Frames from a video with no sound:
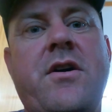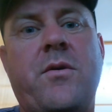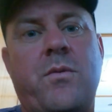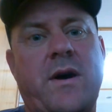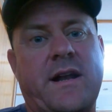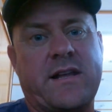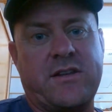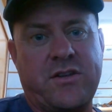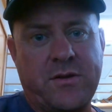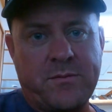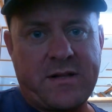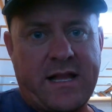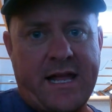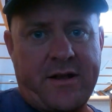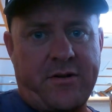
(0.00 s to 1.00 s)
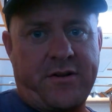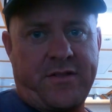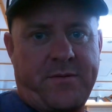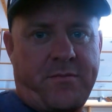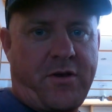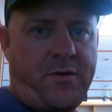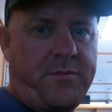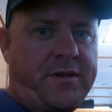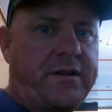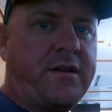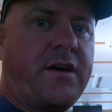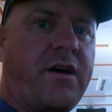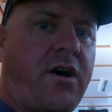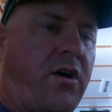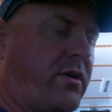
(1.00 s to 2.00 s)
got one accumulator at the moment,
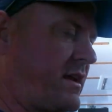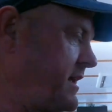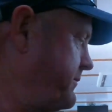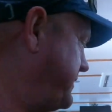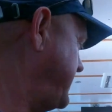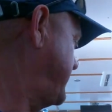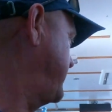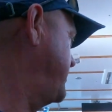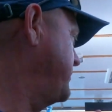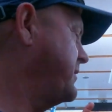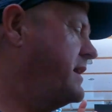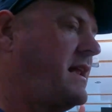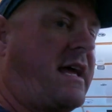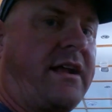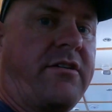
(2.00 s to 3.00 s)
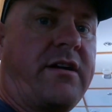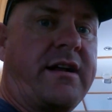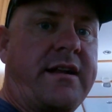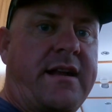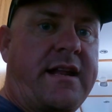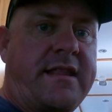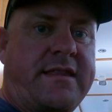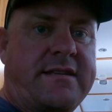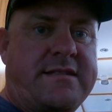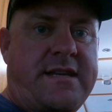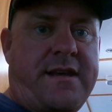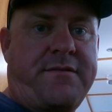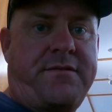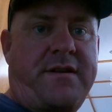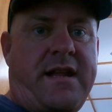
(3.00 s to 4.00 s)
I'll keep the accumulator underneath the
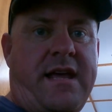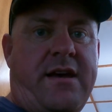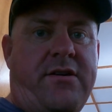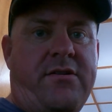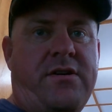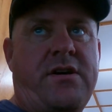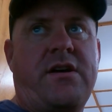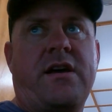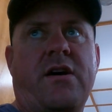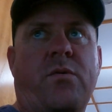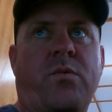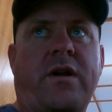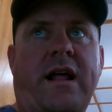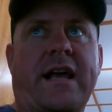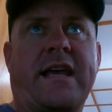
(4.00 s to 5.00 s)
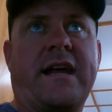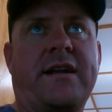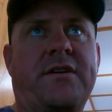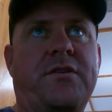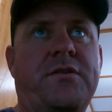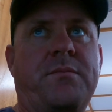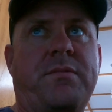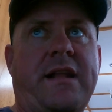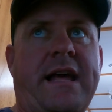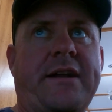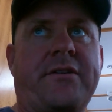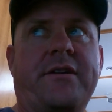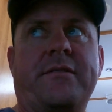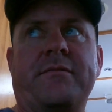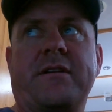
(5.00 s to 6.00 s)
sink for now. When I get a new
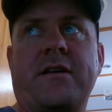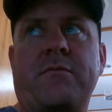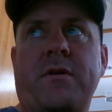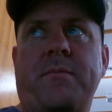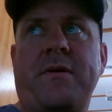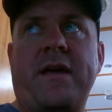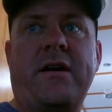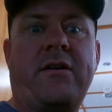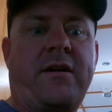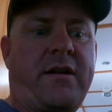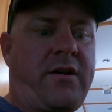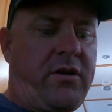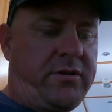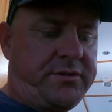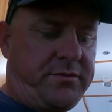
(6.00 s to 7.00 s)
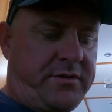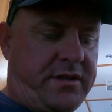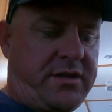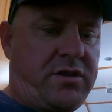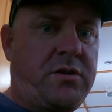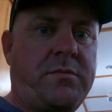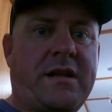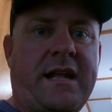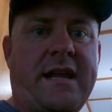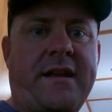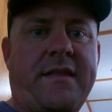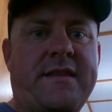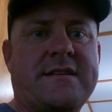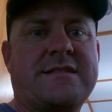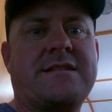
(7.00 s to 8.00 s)
bladder and can repair it, I'll do an
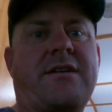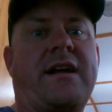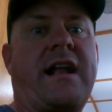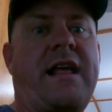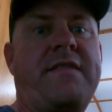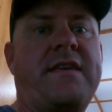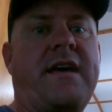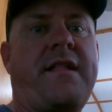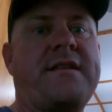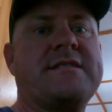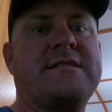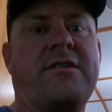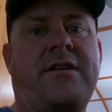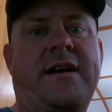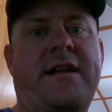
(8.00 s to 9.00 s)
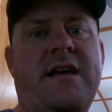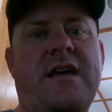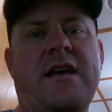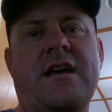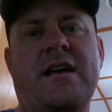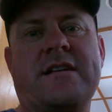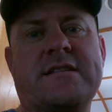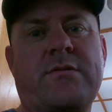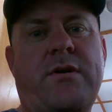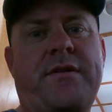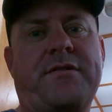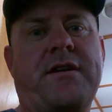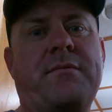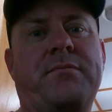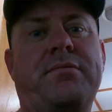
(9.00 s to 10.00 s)
accumulator this side and the other side, so we
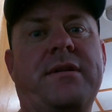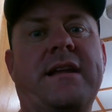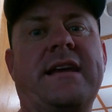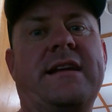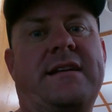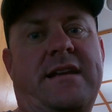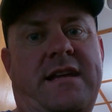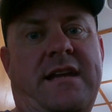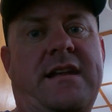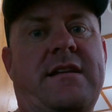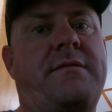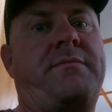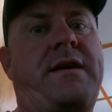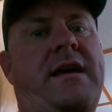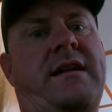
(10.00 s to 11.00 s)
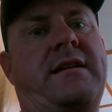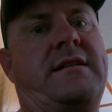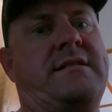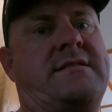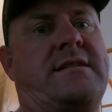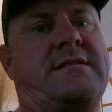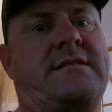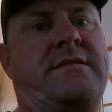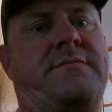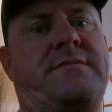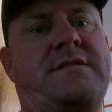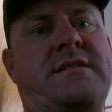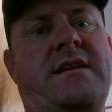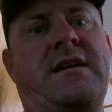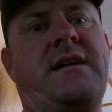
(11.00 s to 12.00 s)
have complete independent
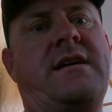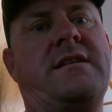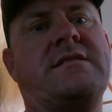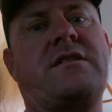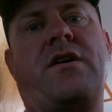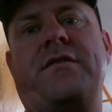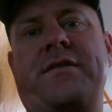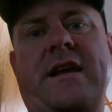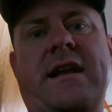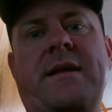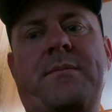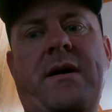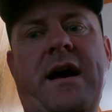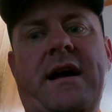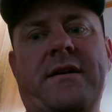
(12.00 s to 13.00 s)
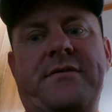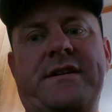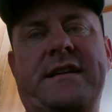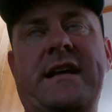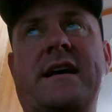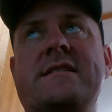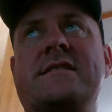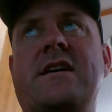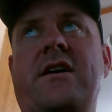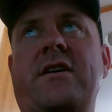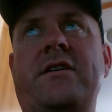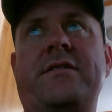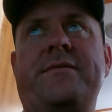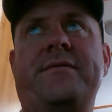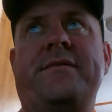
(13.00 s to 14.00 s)
systems. So if any part of it does
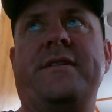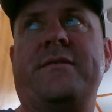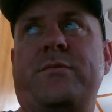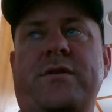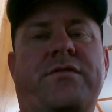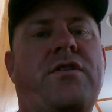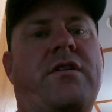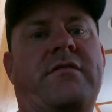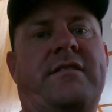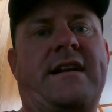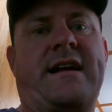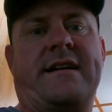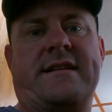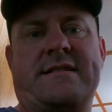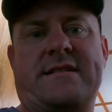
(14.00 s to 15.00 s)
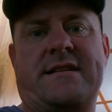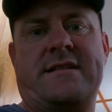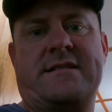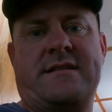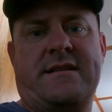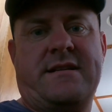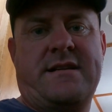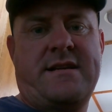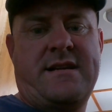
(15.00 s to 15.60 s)
go, we've got redundancies.